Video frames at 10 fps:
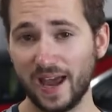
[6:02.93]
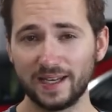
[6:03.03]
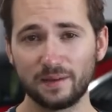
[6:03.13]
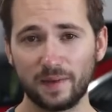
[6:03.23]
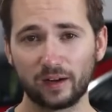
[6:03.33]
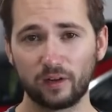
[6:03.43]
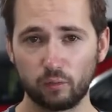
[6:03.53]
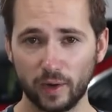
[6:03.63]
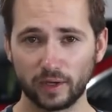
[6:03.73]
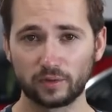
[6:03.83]
any amount
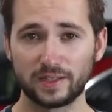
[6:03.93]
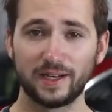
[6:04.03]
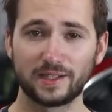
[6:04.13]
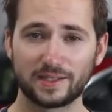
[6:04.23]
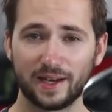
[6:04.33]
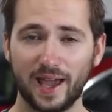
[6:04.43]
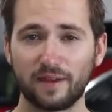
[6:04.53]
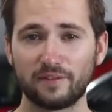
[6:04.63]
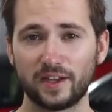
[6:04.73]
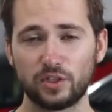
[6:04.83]
of window tint is gonna
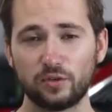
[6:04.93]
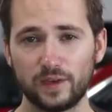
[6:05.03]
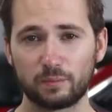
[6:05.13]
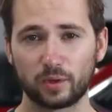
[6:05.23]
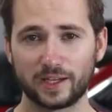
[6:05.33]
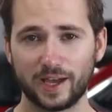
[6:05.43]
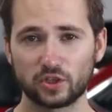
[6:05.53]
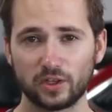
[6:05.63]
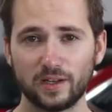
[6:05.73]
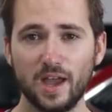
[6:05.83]
have that UV
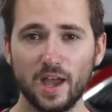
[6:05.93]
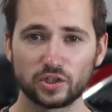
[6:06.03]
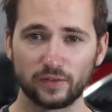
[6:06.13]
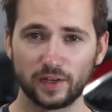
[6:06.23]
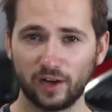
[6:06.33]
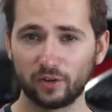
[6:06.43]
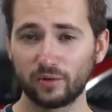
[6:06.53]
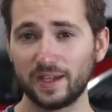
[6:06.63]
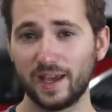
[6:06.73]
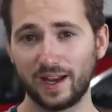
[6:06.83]
protection, so that not
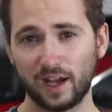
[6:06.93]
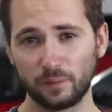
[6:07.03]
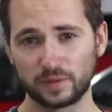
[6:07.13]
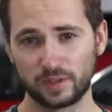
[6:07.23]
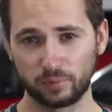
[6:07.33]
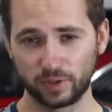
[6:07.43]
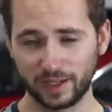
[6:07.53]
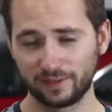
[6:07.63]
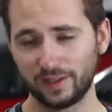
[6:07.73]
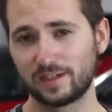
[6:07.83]
only it helps
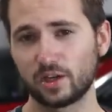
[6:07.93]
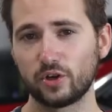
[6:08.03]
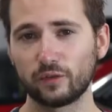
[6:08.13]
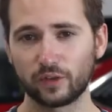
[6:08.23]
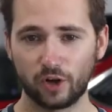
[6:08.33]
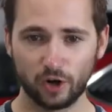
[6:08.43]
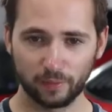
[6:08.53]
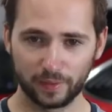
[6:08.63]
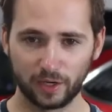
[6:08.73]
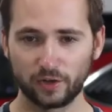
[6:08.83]
protect the interior of the car,
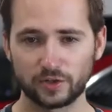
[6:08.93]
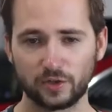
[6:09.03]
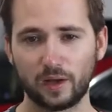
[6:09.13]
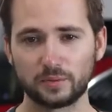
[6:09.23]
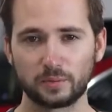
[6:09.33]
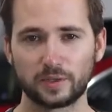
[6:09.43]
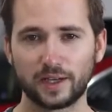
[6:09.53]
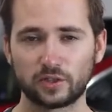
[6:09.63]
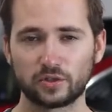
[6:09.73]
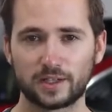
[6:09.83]
but it also helps
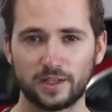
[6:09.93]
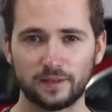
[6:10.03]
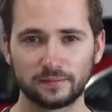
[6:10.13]
protect your skin.